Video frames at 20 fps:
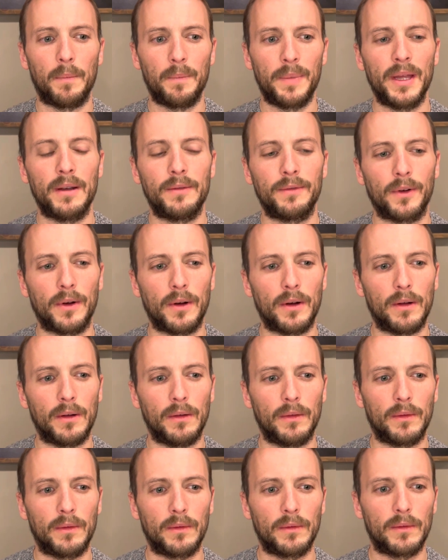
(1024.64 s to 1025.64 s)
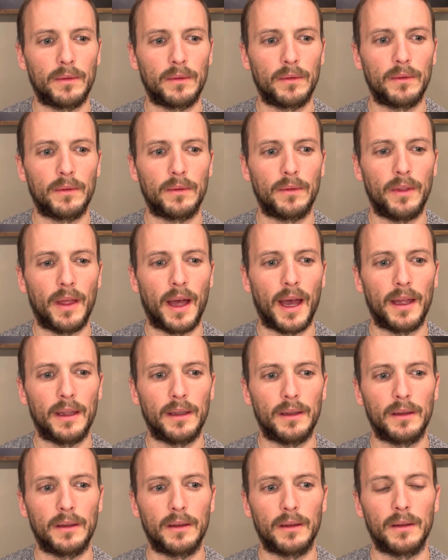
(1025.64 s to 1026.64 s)
pitfall that
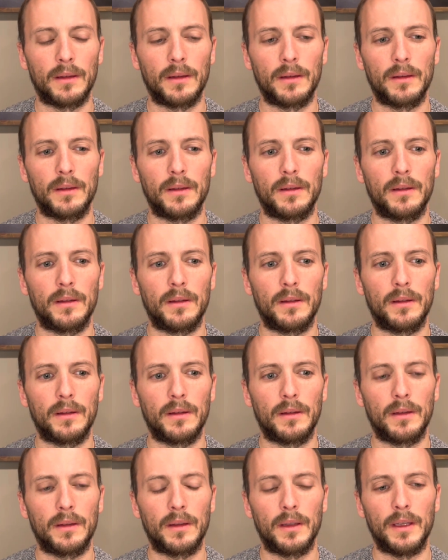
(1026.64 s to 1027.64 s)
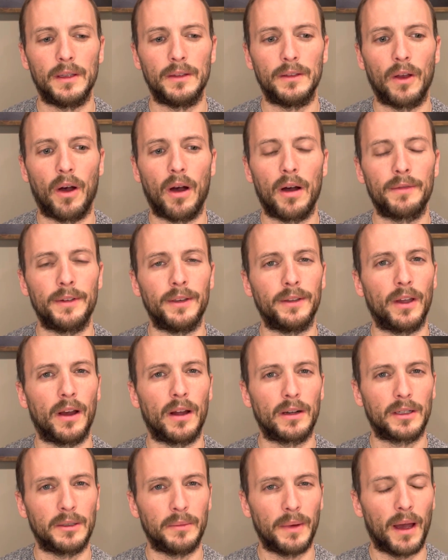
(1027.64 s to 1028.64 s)
is often
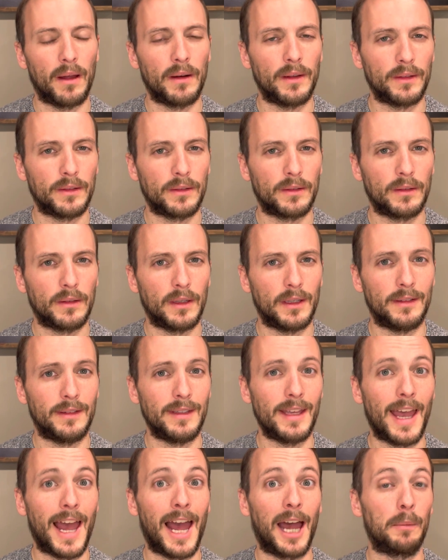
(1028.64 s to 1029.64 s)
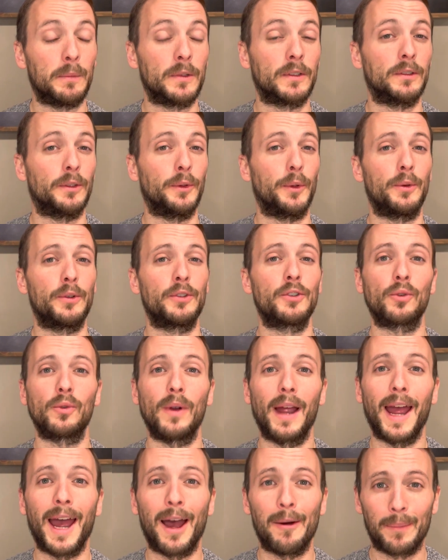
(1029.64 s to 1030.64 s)
talked about is the absolute
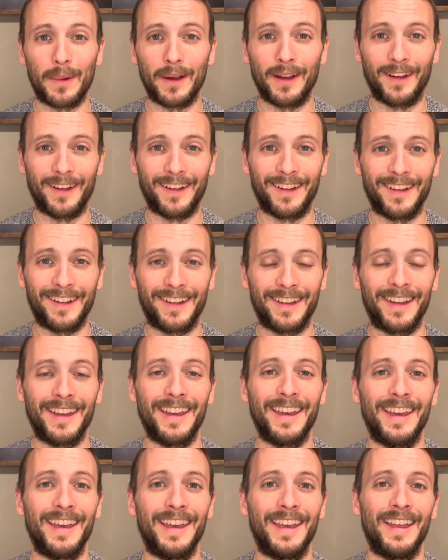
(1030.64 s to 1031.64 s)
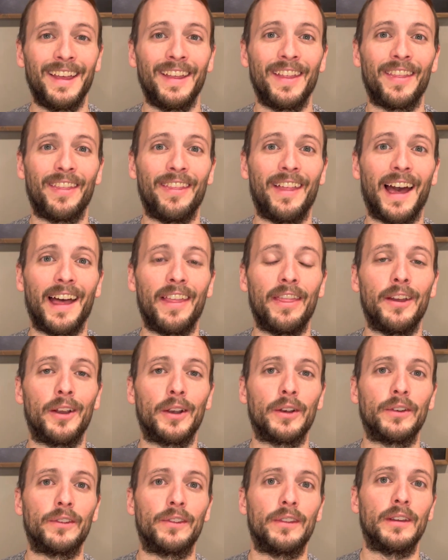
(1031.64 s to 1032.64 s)
trap. That
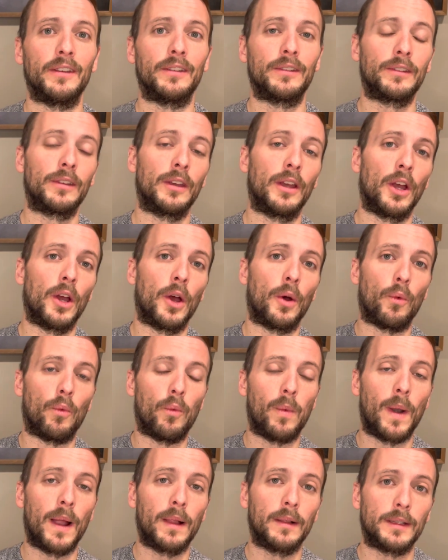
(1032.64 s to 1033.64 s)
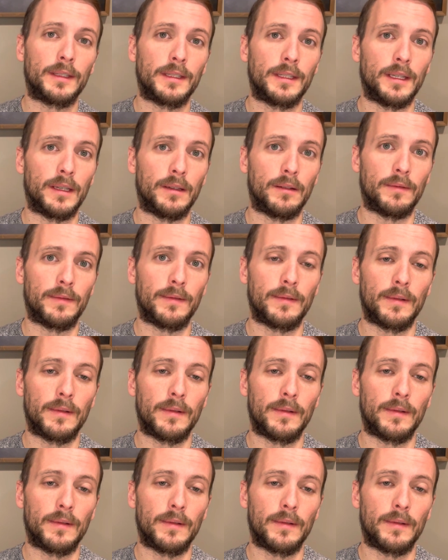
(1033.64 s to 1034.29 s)
there's this relative